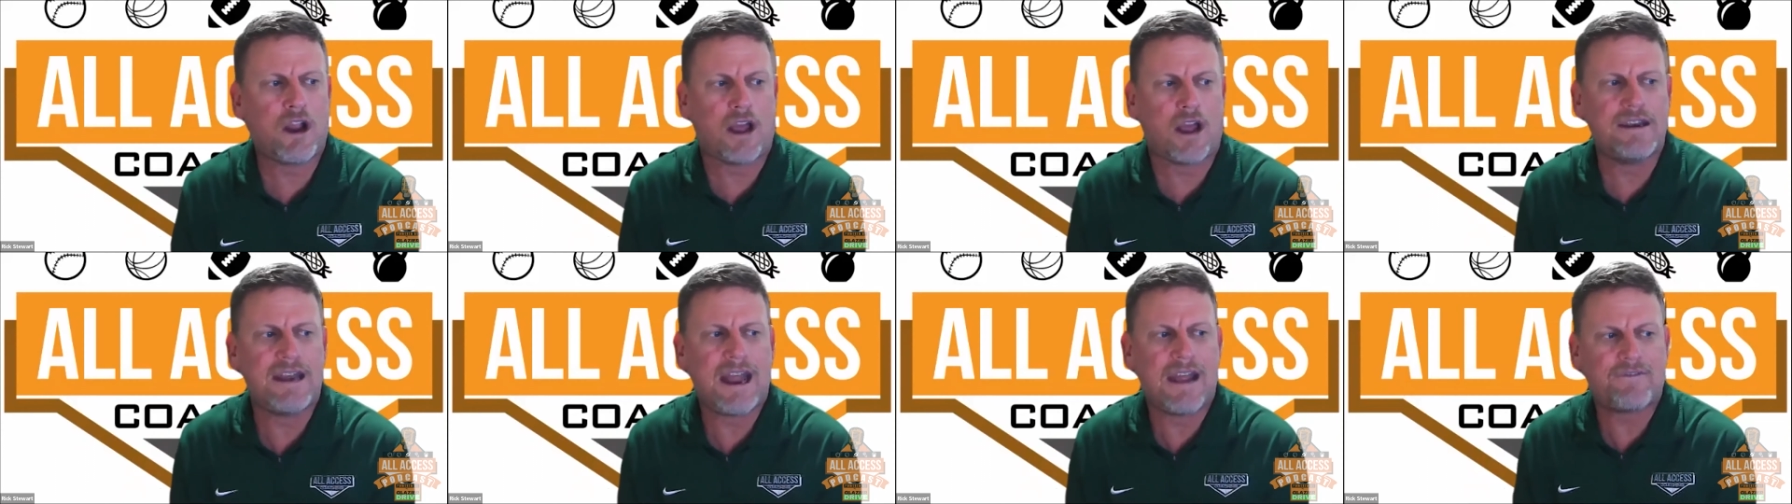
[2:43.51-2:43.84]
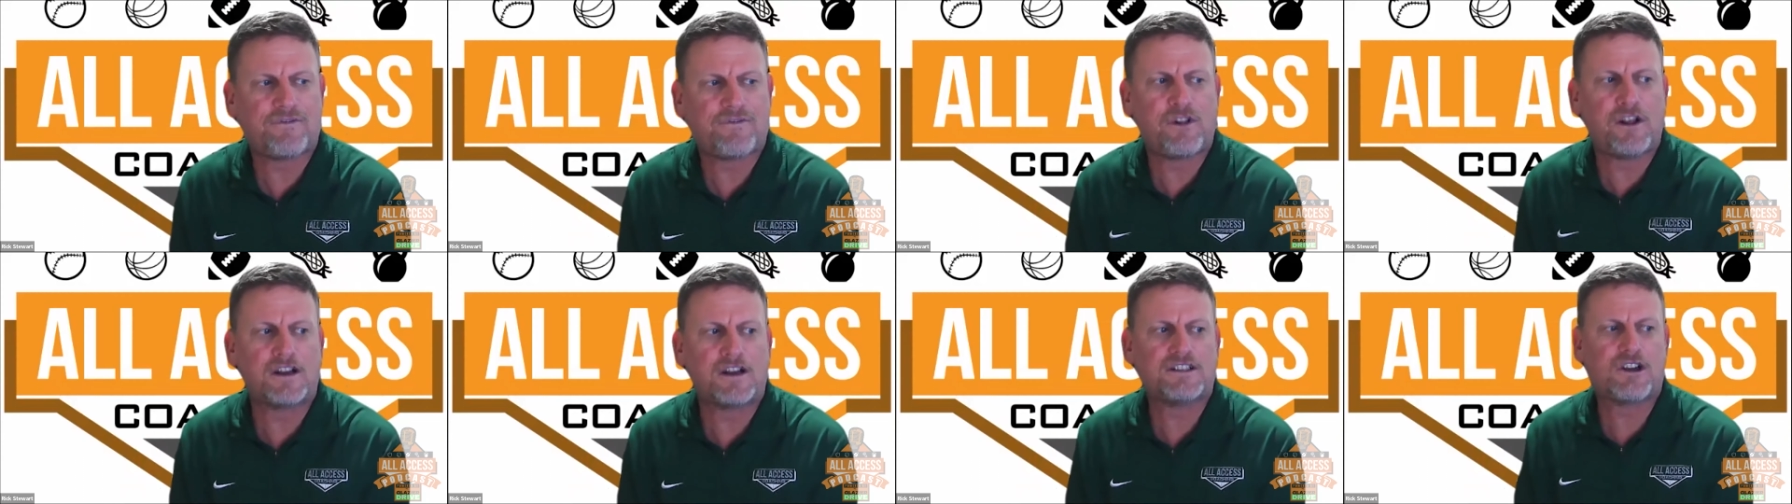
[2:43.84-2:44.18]
on
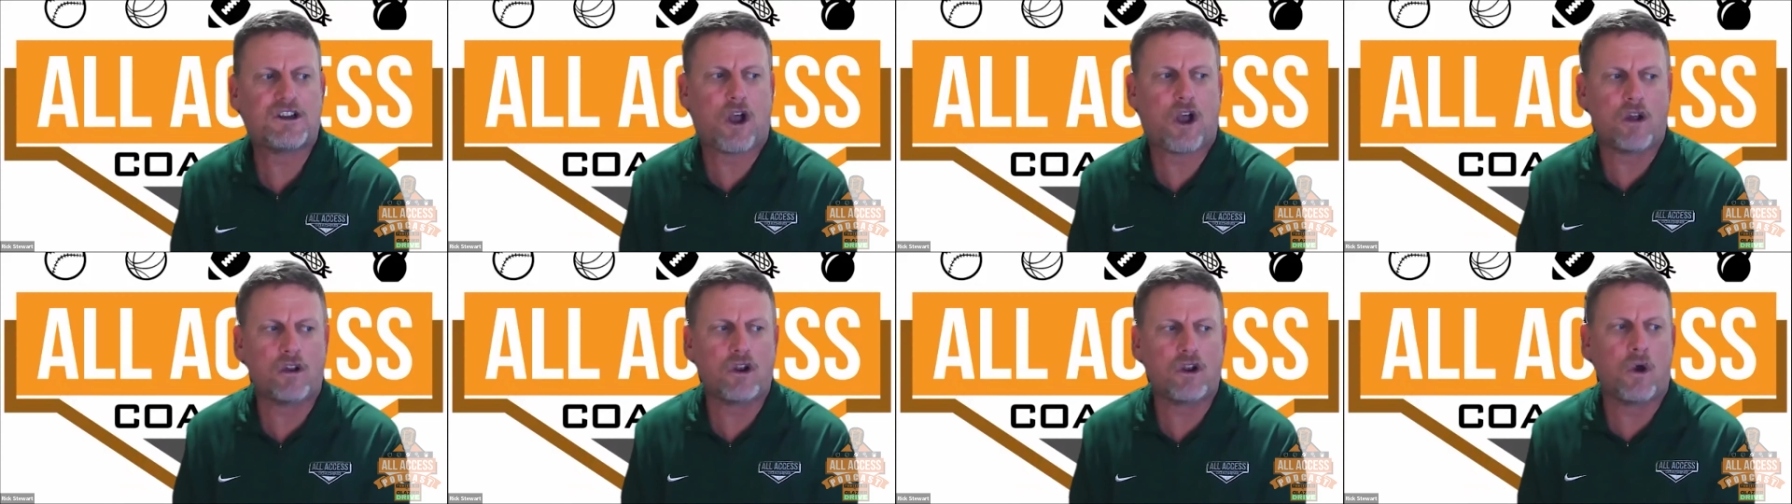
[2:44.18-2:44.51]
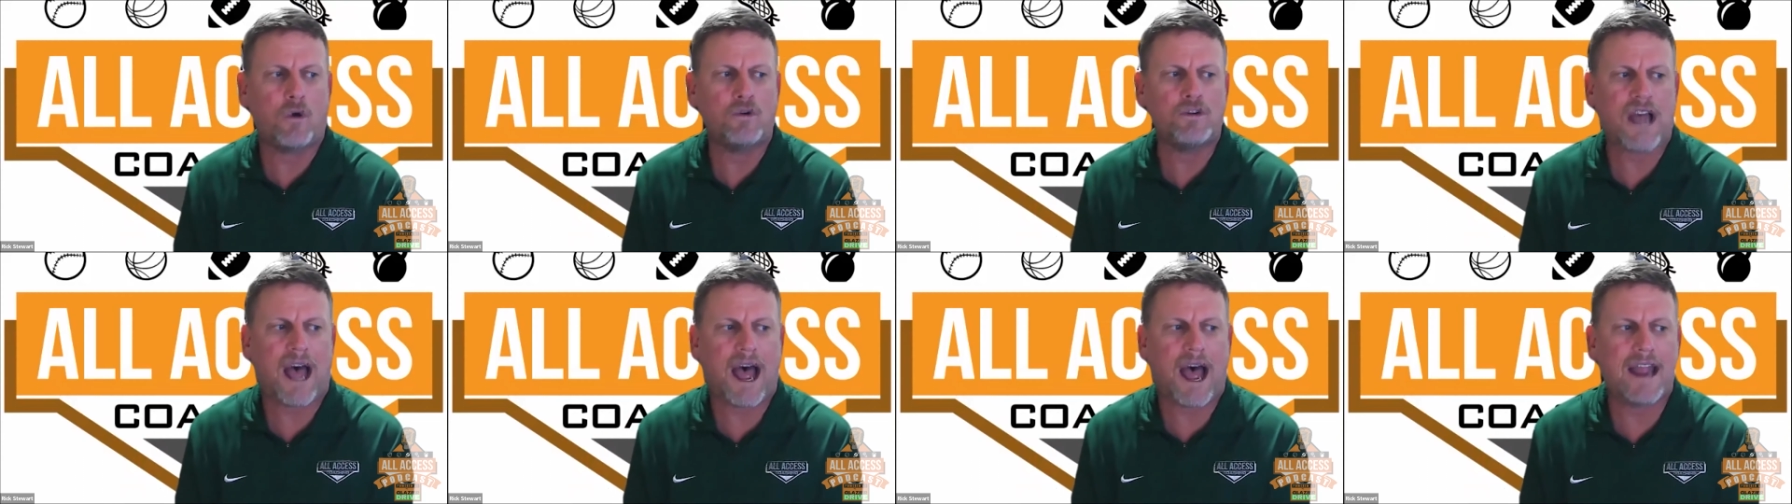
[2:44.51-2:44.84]
Netflix called
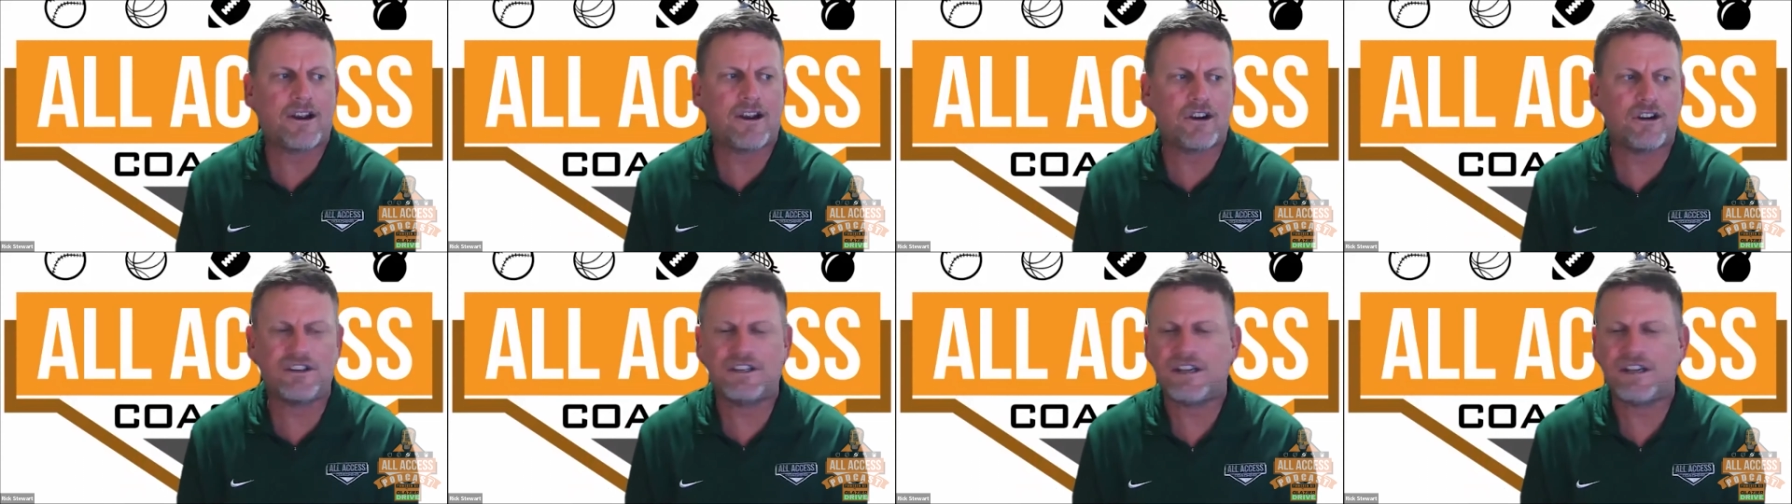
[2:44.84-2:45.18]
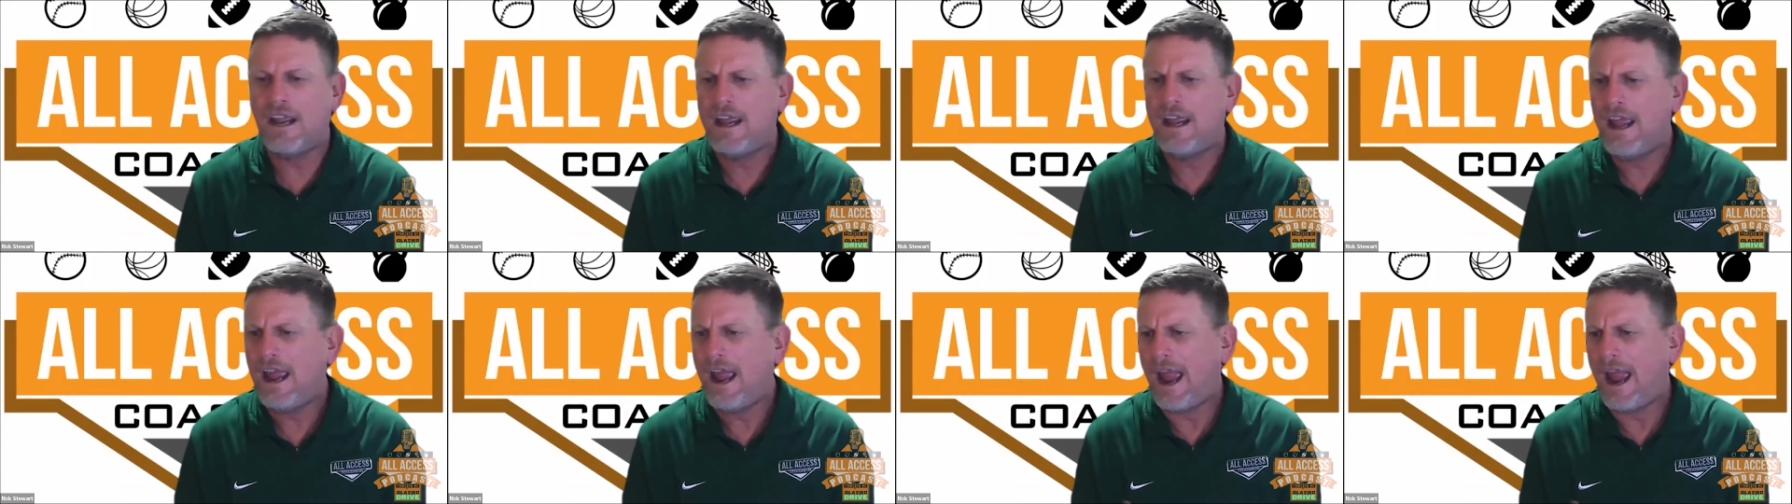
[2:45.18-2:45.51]
Go Tigers.
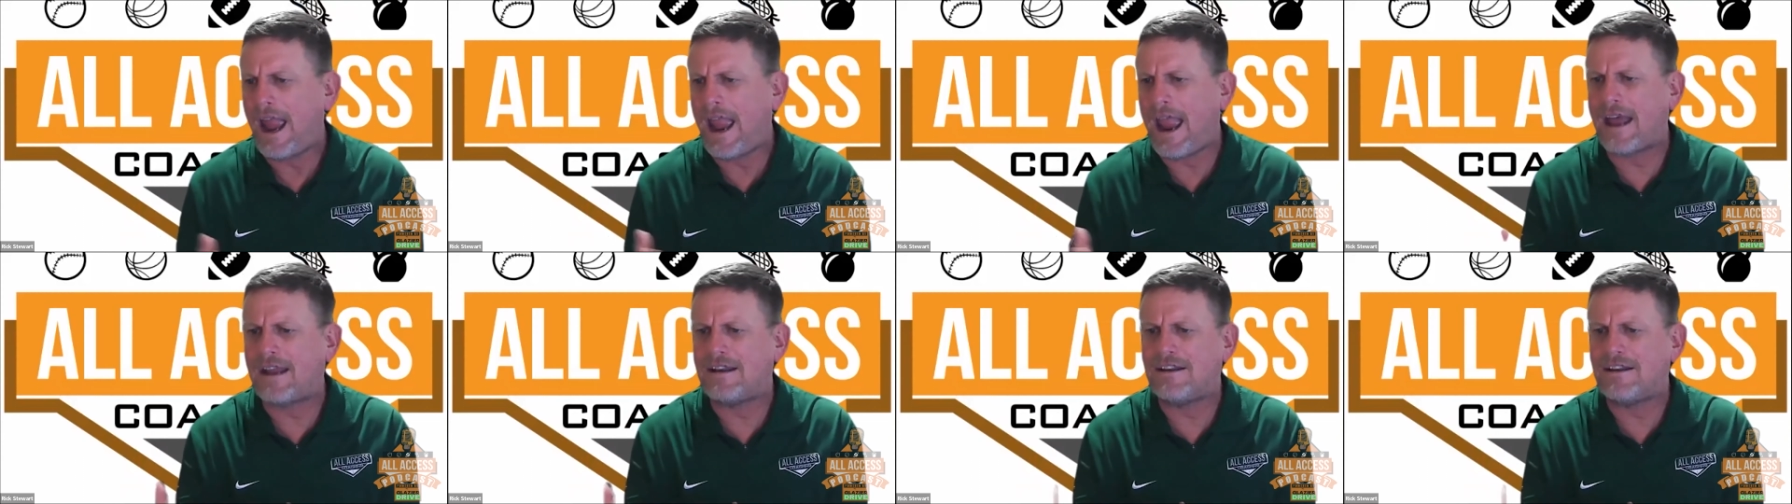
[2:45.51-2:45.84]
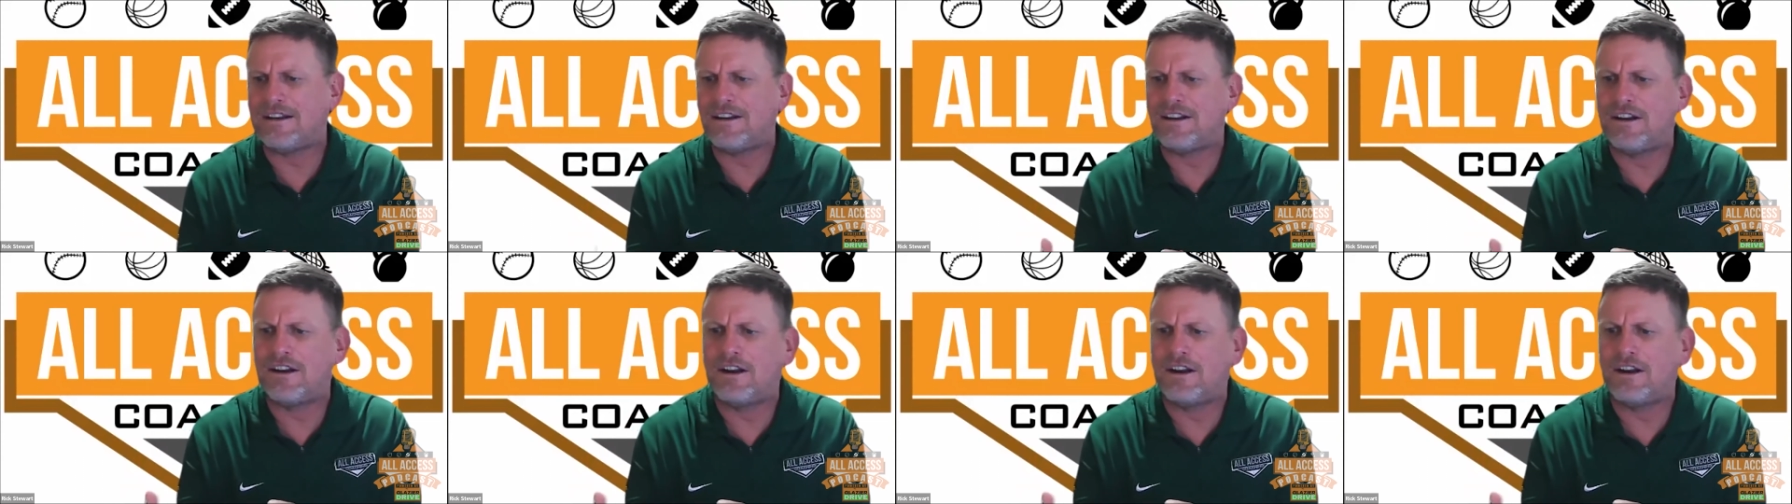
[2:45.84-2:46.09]
And,